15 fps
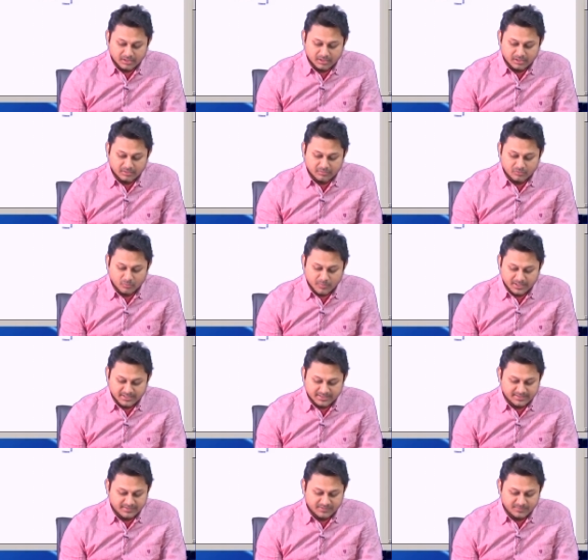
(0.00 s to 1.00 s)
uh,
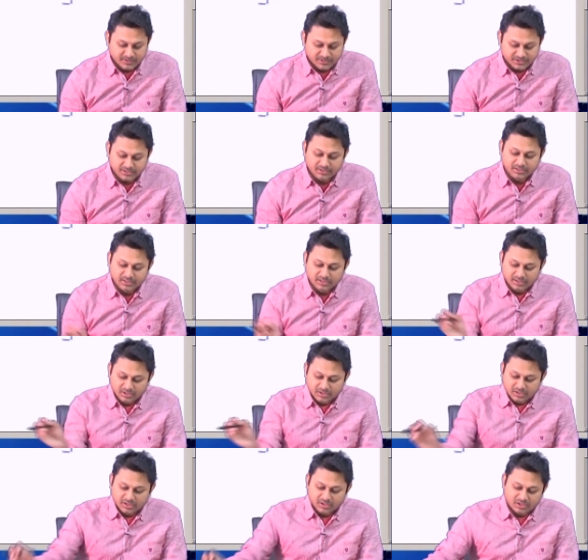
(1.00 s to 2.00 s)
chromatic dispersion.
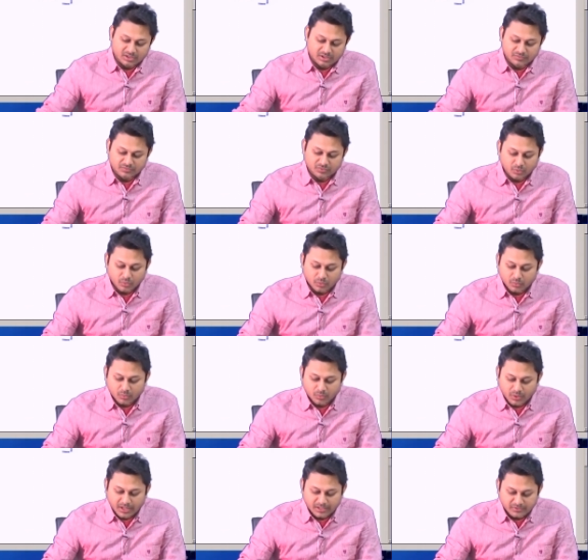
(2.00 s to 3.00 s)

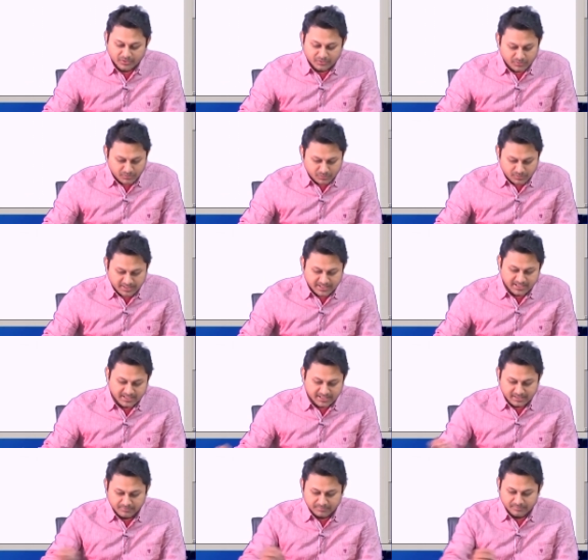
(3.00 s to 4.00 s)
So, I am not going to
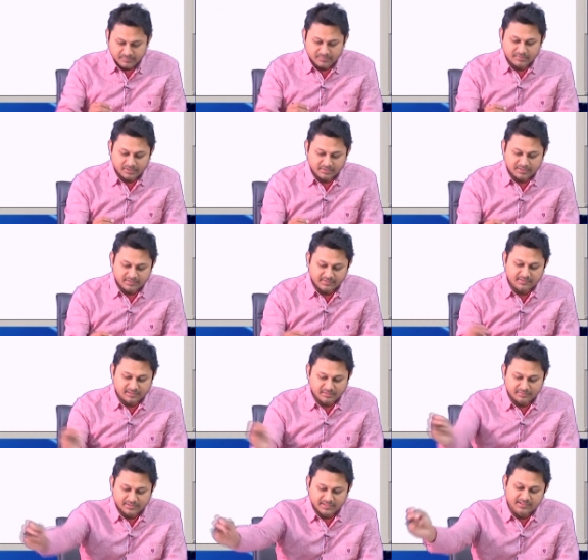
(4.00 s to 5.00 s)
take any this
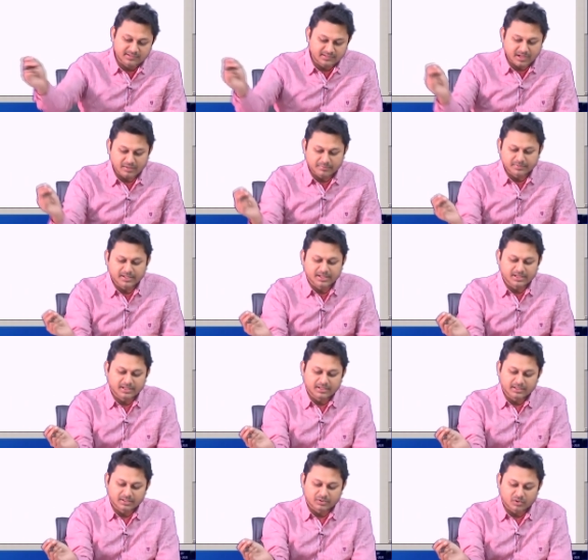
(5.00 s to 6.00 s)
this term
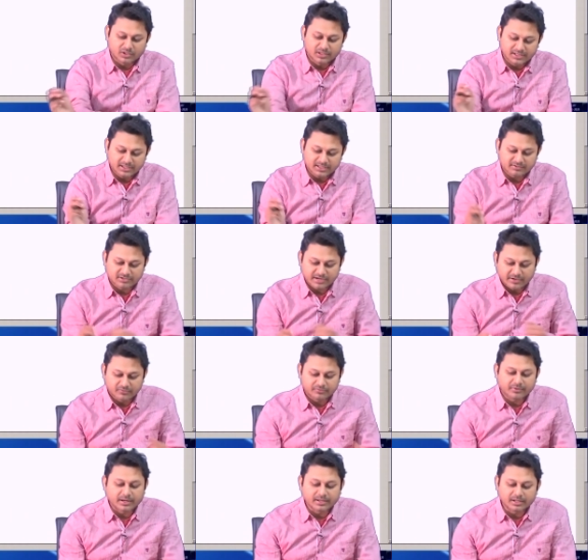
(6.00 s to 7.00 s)
here only try
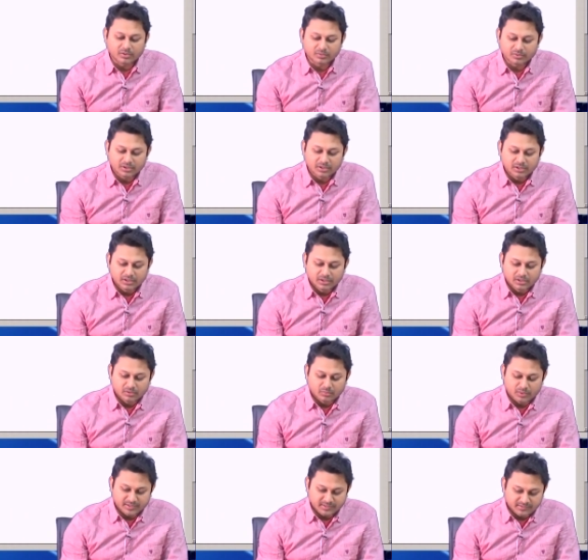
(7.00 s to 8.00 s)
to find out
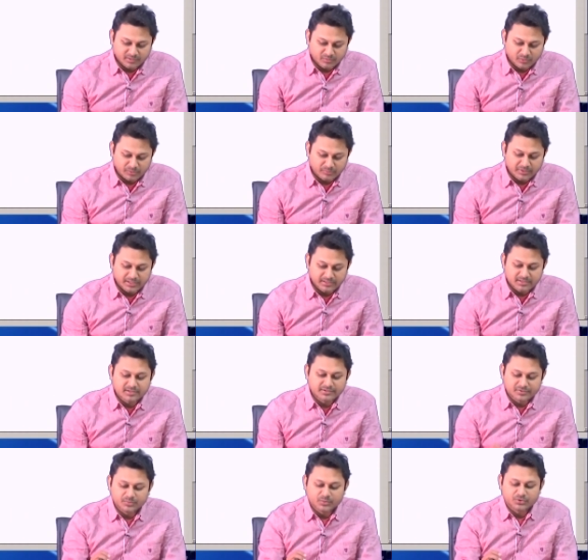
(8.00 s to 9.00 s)
what is the waveguide
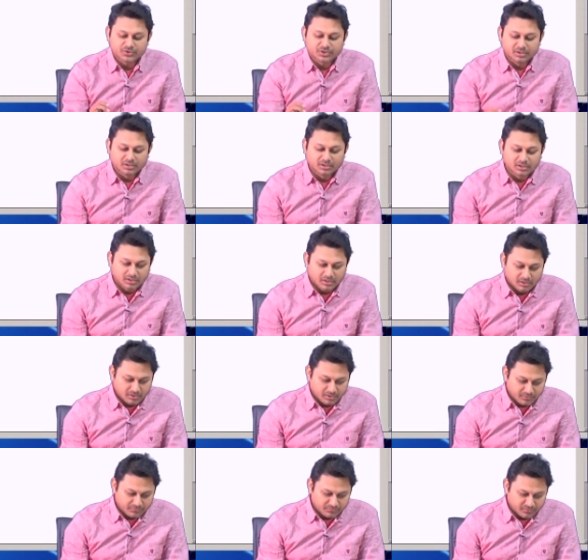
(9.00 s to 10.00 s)
contribution
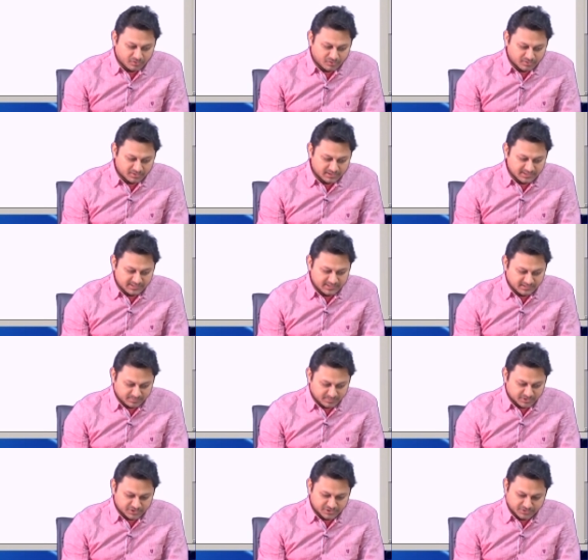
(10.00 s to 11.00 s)
for this
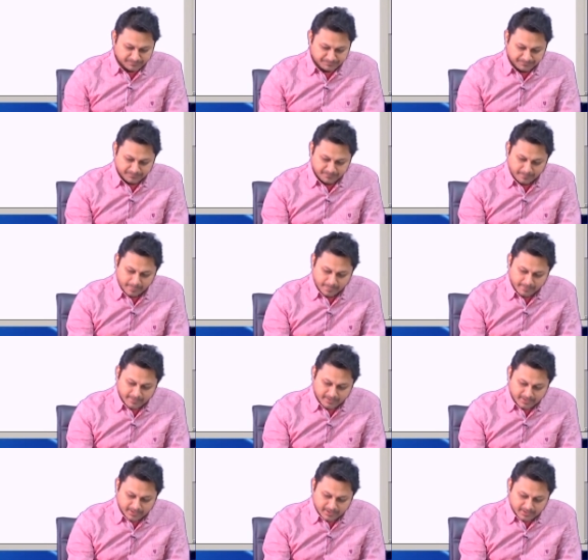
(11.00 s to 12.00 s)
dispersion.
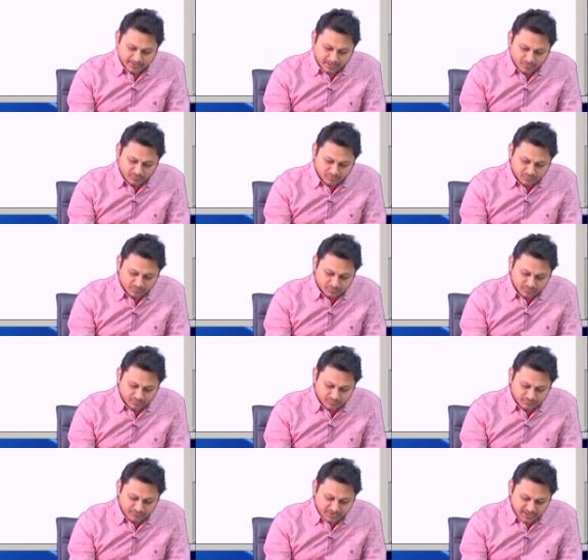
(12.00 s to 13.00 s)
Now,
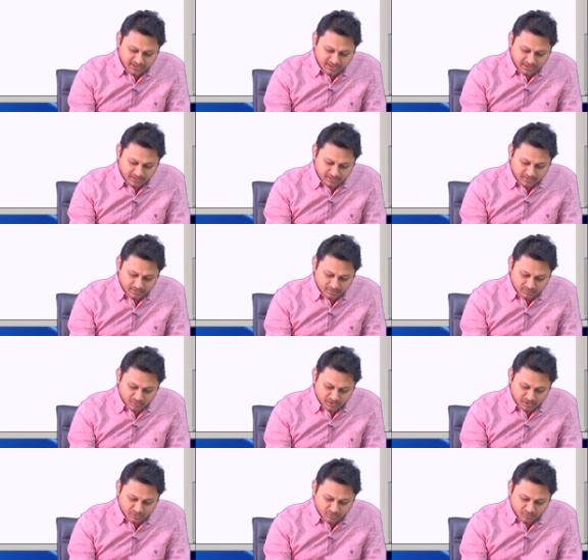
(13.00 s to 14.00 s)
V
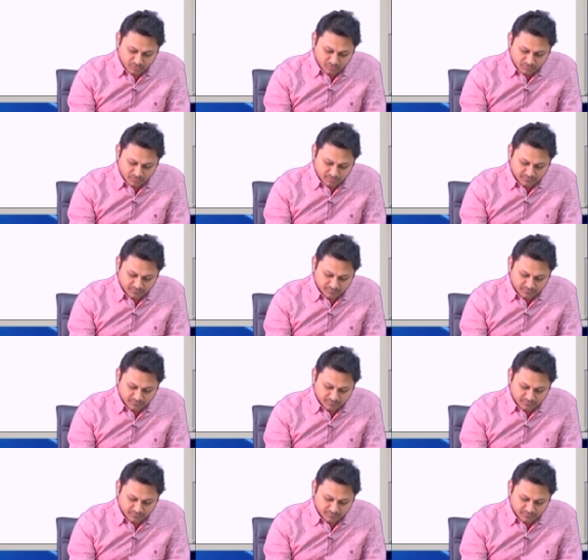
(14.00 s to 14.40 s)
we know